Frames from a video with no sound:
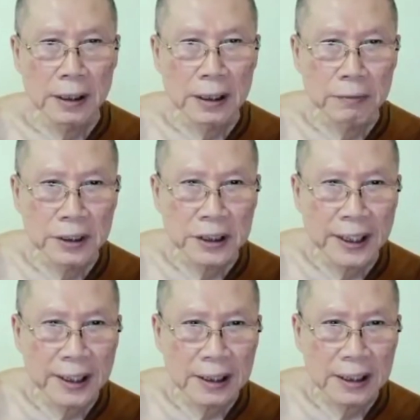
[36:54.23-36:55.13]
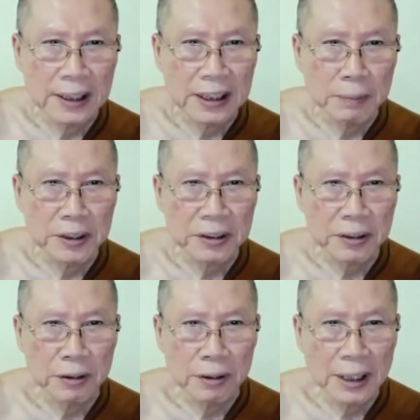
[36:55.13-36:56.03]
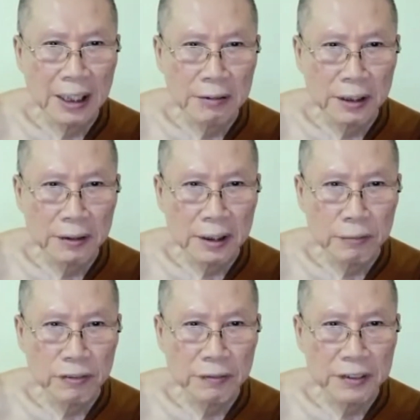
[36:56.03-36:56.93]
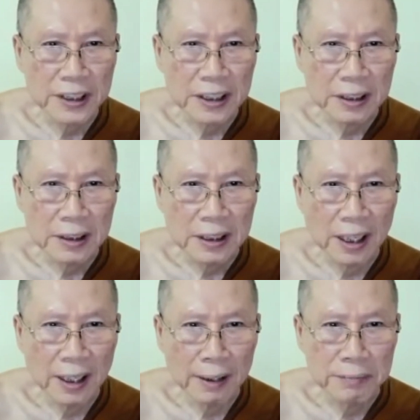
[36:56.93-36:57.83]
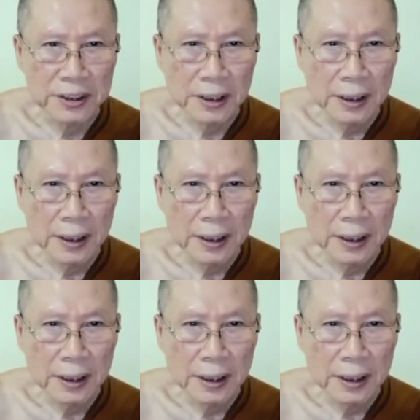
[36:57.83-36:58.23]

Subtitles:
if we chant Itipiso 150 times,